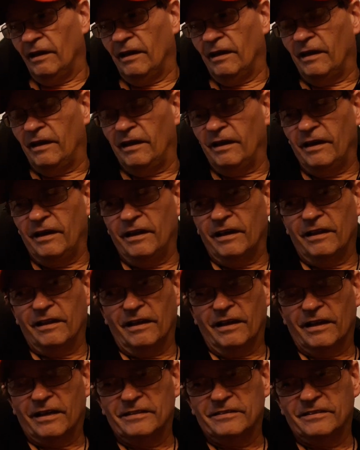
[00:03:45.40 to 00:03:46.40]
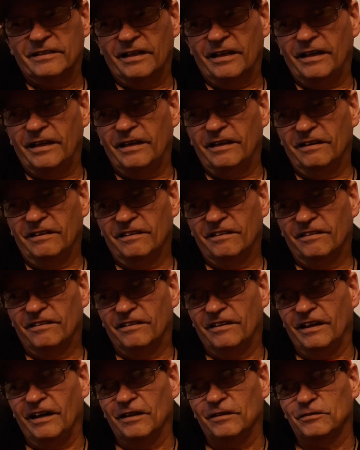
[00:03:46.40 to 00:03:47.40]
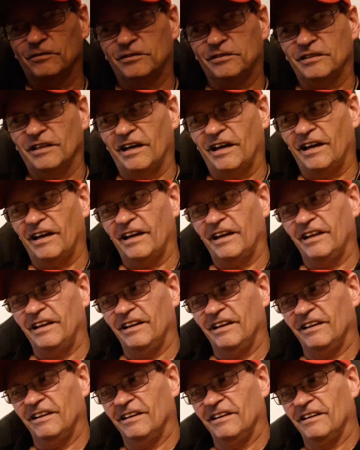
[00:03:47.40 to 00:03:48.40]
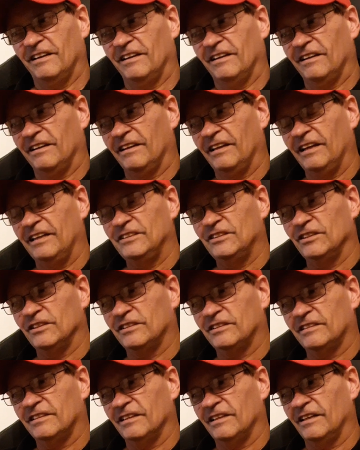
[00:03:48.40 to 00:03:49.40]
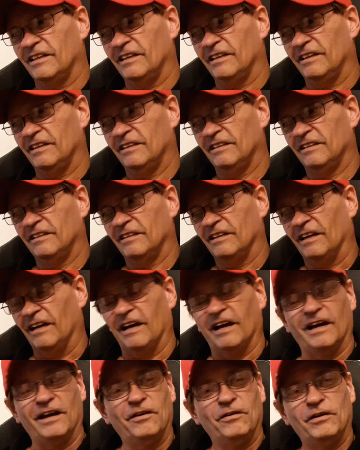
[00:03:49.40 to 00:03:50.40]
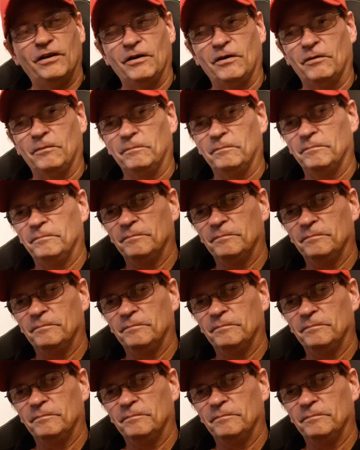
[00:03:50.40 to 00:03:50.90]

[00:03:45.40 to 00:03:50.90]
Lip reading: And like I say, the other side, they just, I don't know.